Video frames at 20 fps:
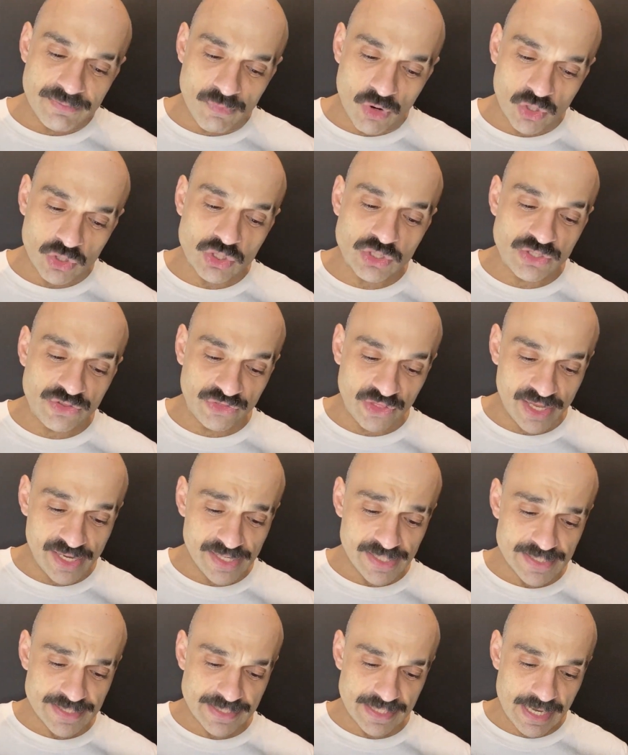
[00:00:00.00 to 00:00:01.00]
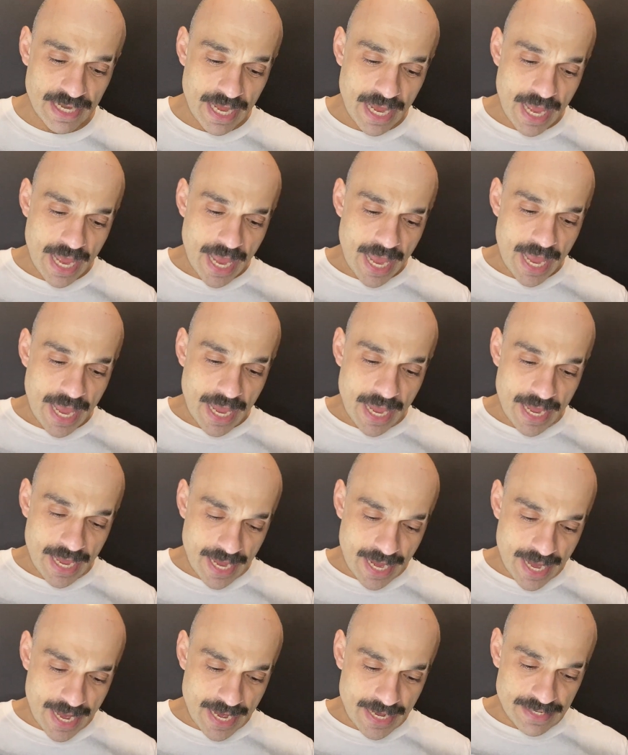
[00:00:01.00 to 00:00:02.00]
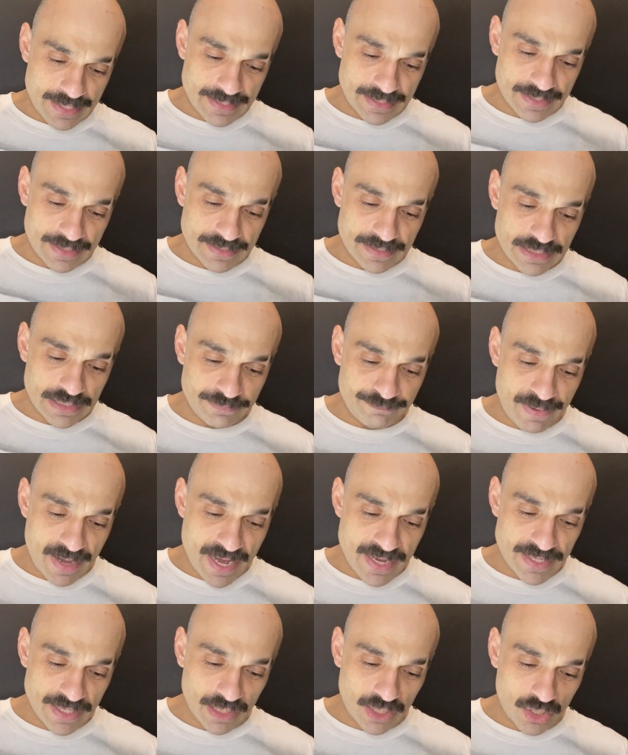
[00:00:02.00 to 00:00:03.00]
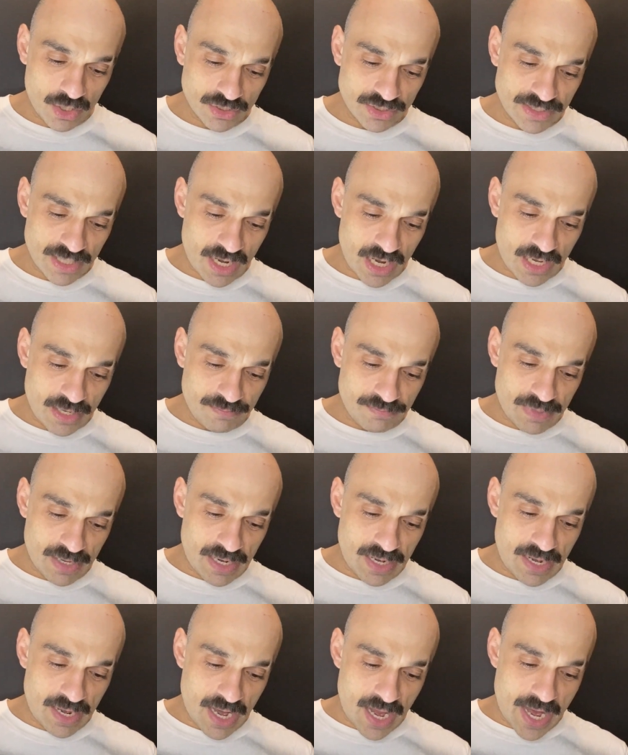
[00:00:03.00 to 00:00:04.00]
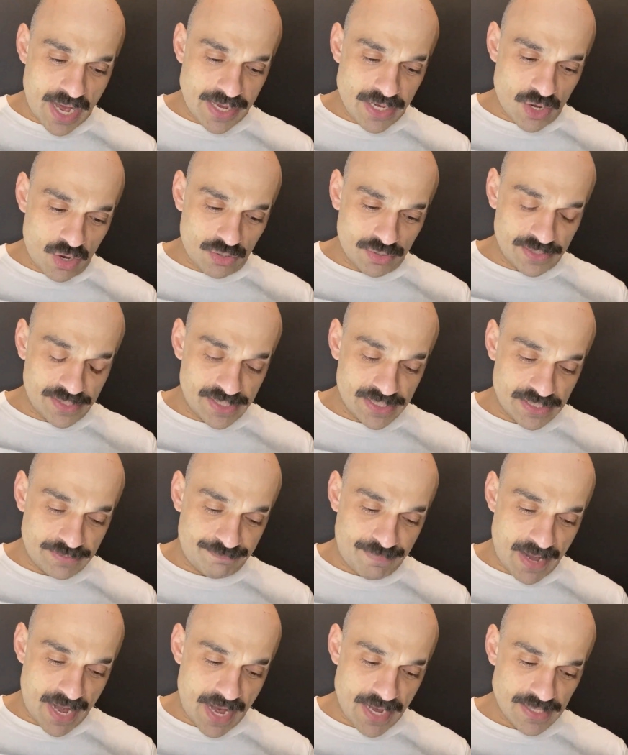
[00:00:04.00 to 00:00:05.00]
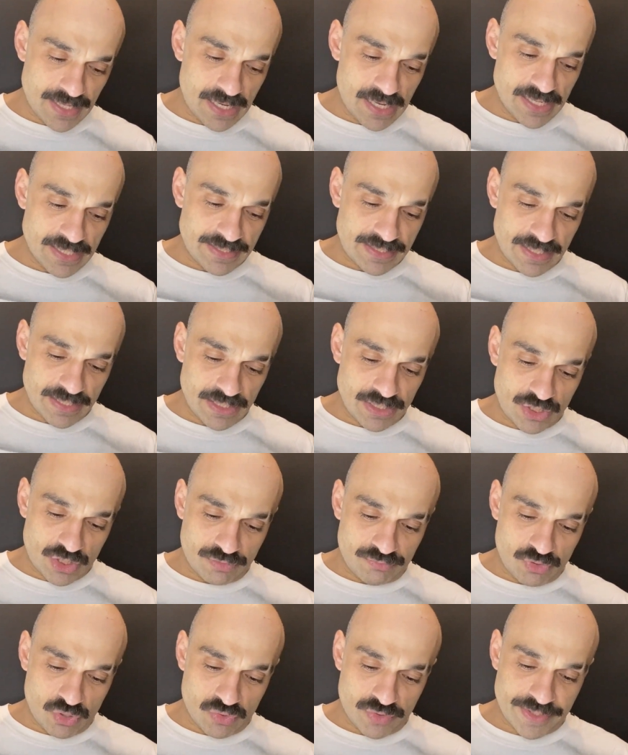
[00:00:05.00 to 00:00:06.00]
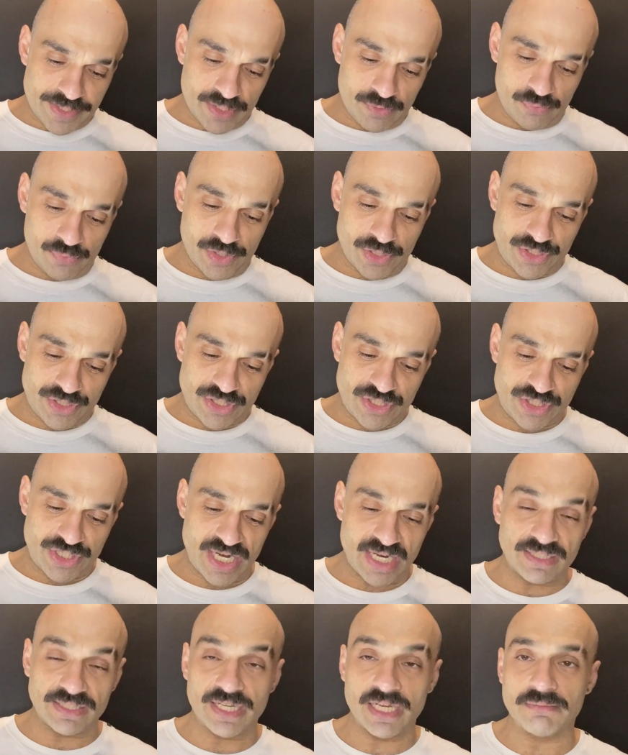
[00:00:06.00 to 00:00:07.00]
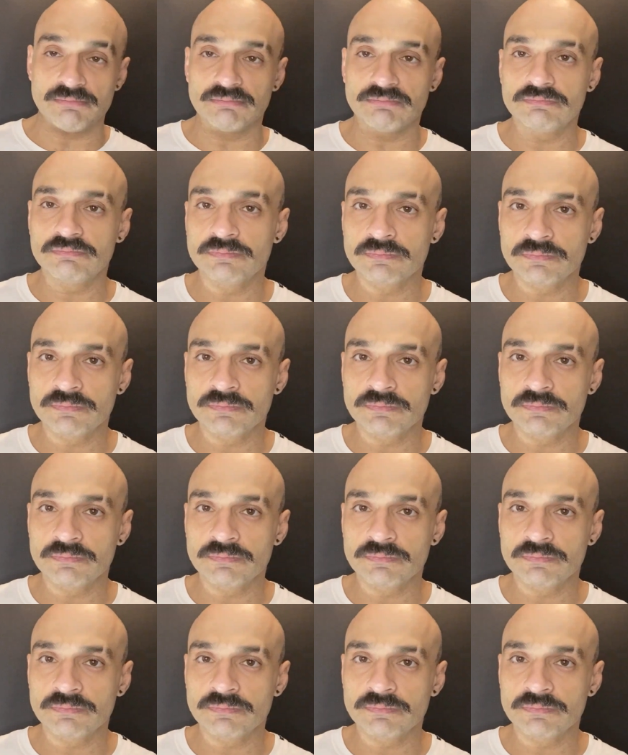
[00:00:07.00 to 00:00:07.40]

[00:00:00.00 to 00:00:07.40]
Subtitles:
most things and spent a lot of time lying on his bed listening to music which chill him.